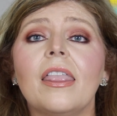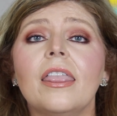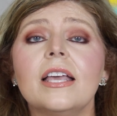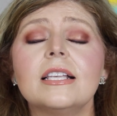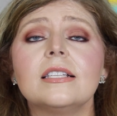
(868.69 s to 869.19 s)

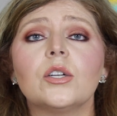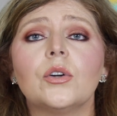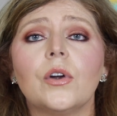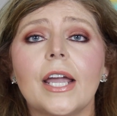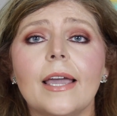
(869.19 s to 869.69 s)
This
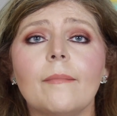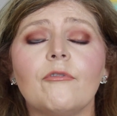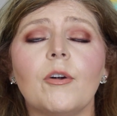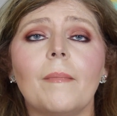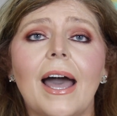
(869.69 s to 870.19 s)
cream
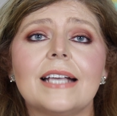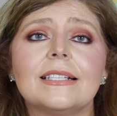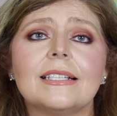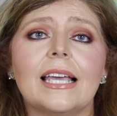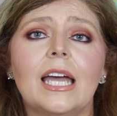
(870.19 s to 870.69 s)
for my
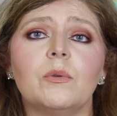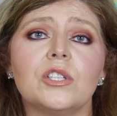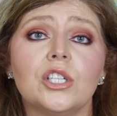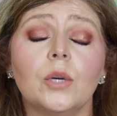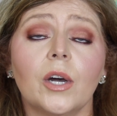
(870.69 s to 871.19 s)
skin
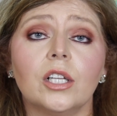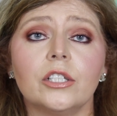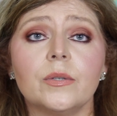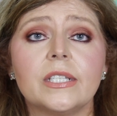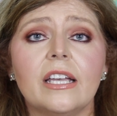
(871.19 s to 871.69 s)
was too
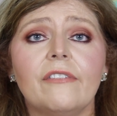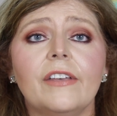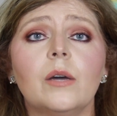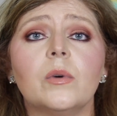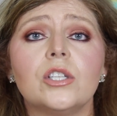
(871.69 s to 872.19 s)
occlusive.
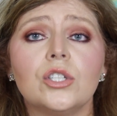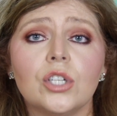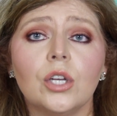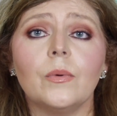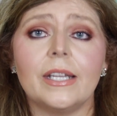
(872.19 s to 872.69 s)
It was
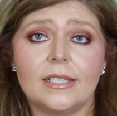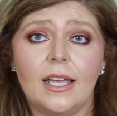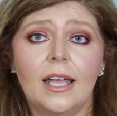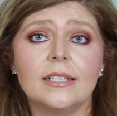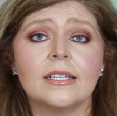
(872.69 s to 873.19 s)
too
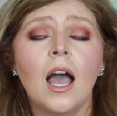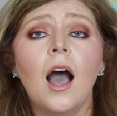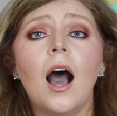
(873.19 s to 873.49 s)
intense.